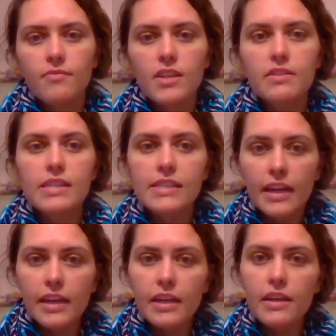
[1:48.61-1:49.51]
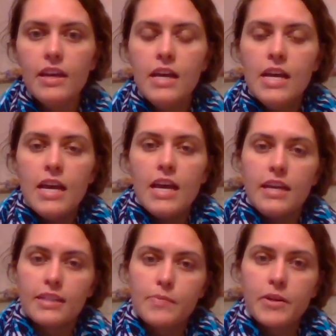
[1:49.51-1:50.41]
The second
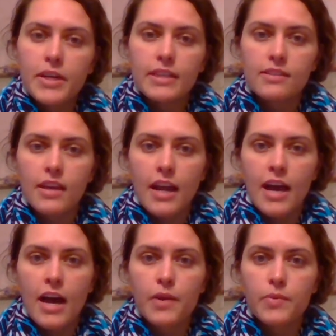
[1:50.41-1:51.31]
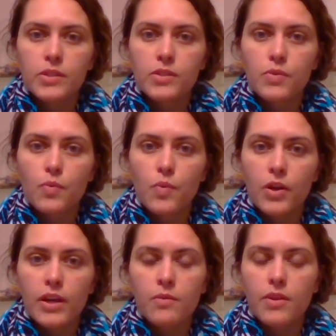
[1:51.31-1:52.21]
experience that I had was
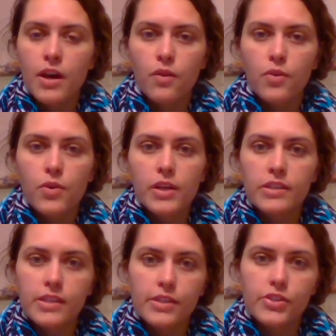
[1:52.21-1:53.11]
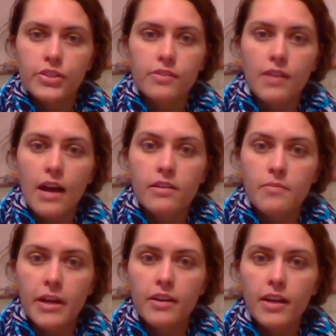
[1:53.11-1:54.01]
working with health organizations of Latin
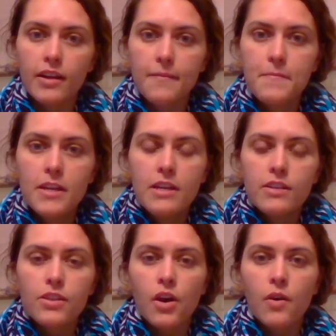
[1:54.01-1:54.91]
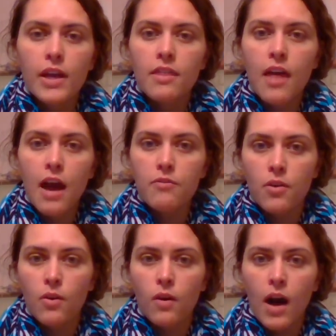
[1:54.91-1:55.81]
America. So in that
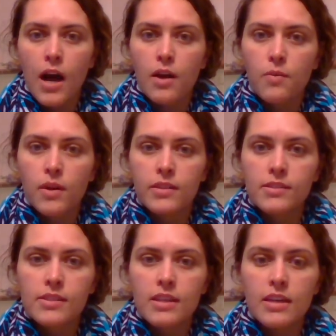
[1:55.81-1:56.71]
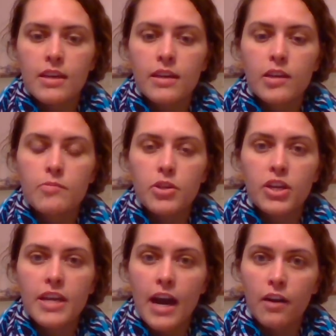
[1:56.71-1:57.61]
role, I was the
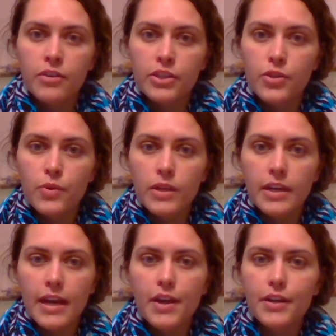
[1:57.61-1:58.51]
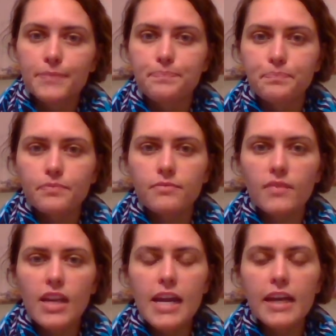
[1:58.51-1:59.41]
community outreach coordinator
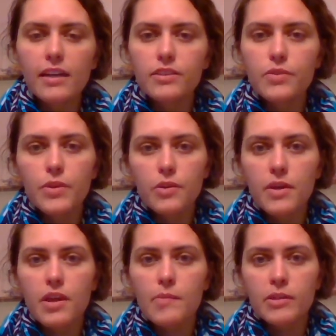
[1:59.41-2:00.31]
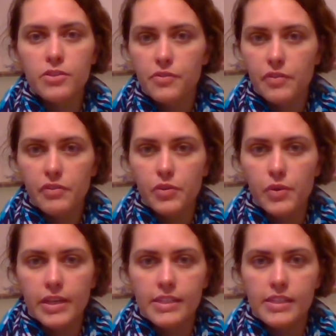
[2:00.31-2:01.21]
and I got to work with a bunch of different
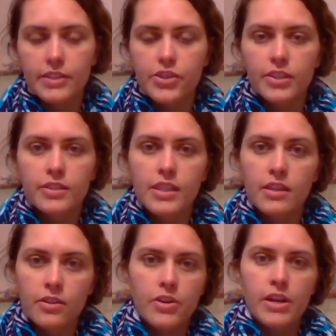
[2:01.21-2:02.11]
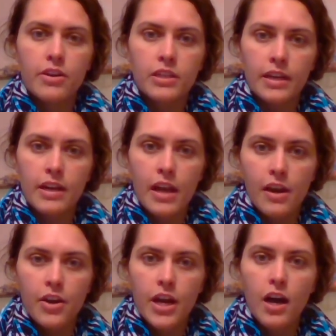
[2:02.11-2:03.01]
organizations in the greater Atlanta
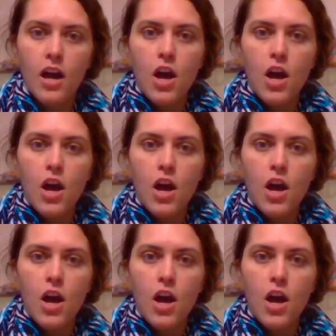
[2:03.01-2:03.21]
area,